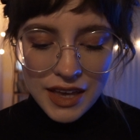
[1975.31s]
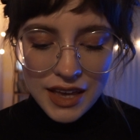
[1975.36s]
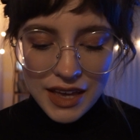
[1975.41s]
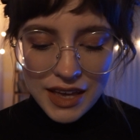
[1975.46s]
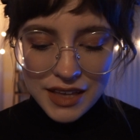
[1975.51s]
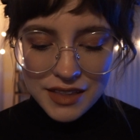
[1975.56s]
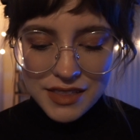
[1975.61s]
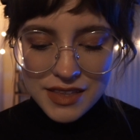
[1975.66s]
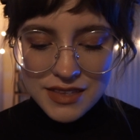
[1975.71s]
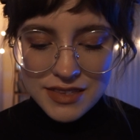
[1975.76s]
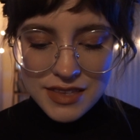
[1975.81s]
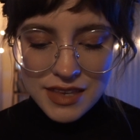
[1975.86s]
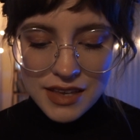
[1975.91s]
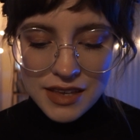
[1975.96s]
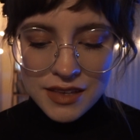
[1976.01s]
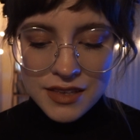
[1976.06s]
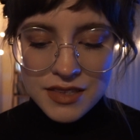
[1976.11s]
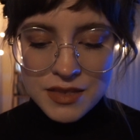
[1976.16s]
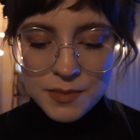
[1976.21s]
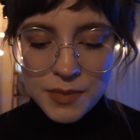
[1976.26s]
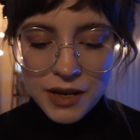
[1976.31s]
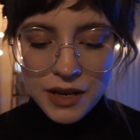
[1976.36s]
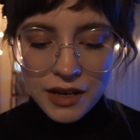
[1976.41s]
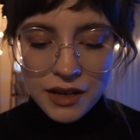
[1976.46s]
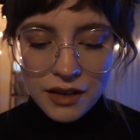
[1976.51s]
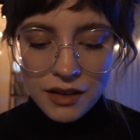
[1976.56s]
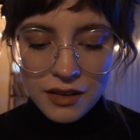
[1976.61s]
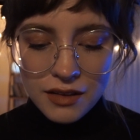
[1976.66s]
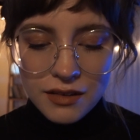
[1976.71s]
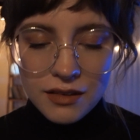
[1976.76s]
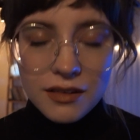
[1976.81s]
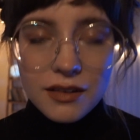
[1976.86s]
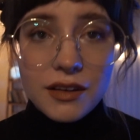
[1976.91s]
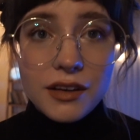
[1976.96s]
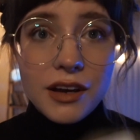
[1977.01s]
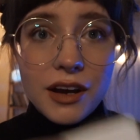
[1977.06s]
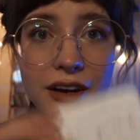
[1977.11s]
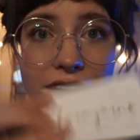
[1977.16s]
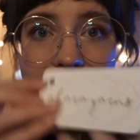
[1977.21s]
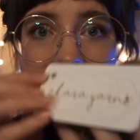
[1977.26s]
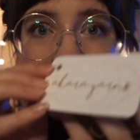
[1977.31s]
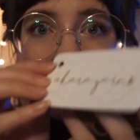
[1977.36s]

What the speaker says: and this is by Akara